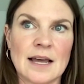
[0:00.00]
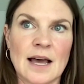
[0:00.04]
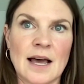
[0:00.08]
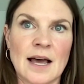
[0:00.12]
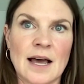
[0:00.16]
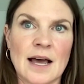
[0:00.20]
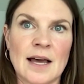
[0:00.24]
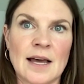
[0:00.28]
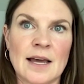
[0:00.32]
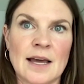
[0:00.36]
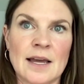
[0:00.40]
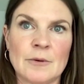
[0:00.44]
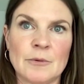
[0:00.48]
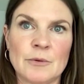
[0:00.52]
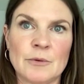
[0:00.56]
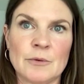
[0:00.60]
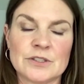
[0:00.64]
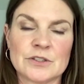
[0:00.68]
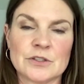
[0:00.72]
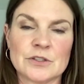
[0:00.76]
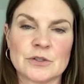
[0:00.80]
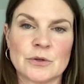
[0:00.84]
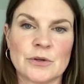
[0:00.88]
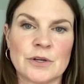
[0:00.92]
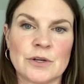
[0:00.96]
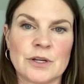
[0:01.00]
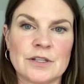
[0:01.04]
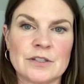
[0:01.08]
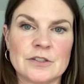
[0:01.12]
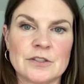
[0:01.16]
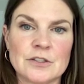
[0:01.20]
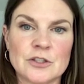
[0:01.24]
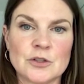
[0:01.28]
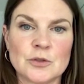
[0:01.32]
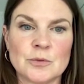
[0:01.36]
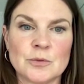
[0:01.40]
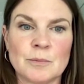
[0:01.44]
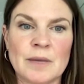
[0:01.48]
I was going
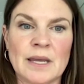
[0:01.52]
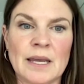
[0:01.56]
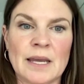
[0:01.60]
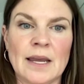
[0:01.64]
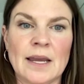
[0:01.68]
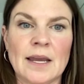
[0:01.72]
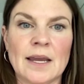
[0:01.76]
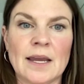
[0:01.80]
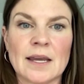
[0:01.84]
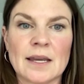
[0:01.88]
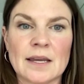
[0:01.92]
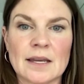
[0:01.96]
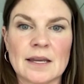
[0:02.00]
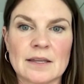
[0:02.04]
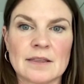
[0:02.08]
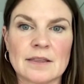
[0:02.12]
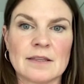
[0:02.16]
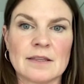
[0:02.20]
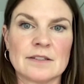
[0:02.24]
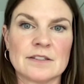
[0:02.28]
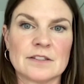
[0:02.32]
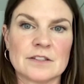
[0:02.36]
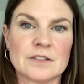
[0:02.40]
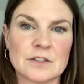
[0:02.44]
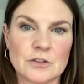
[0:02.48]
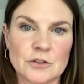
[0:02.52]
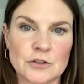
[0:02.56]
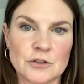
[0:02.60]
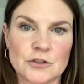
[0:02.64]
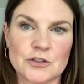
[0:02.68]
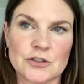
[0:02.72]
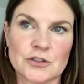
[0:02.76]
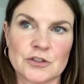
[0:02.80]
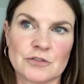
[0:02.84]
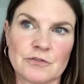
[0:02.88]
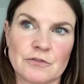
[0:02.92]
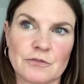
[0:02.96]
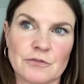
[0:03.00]
to make the
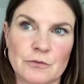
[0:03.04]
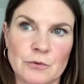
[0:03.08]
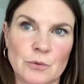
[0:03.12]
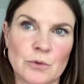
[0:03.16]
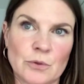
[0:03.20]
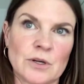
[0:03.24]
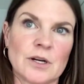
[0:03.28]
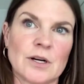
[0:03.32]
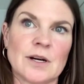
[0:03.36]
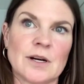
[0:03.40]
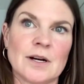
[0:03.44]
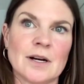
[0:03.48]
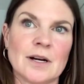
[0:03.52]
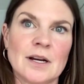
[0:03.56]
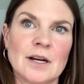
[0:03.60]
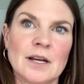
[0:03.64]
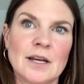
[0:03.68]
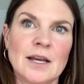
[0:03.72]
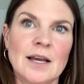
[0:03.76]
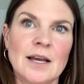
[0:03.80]
solution for